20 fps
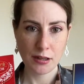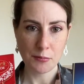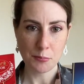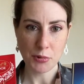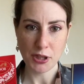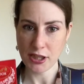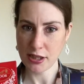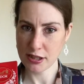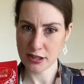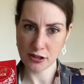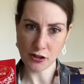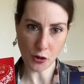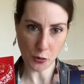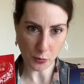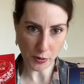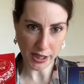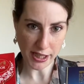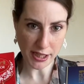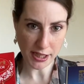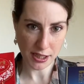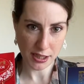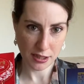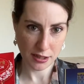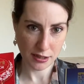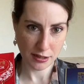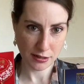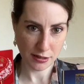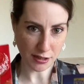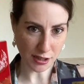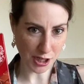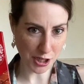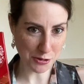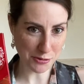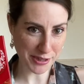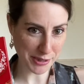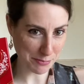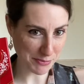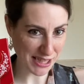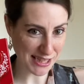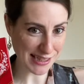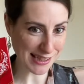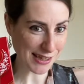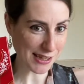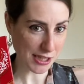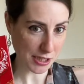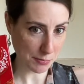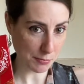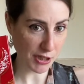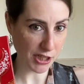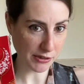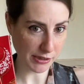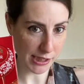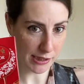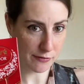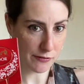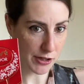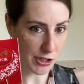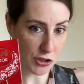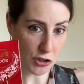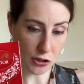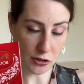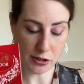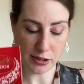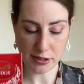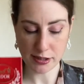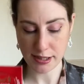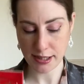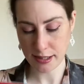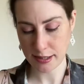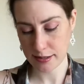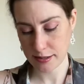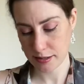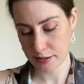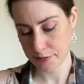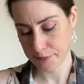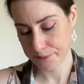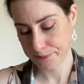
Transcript: But there's no way I was missing this bar out of the chocolate test.